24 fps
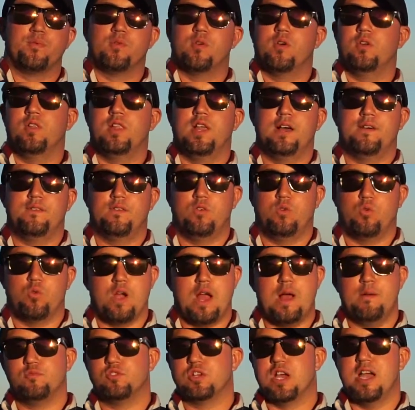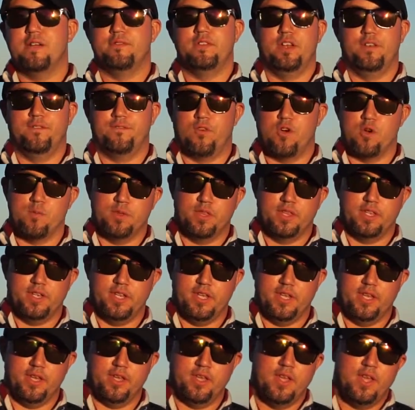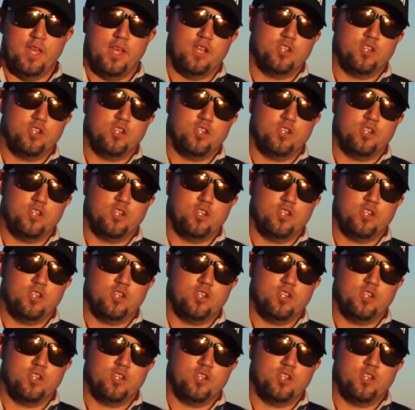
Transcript: pro level where I'm driving in Formula D,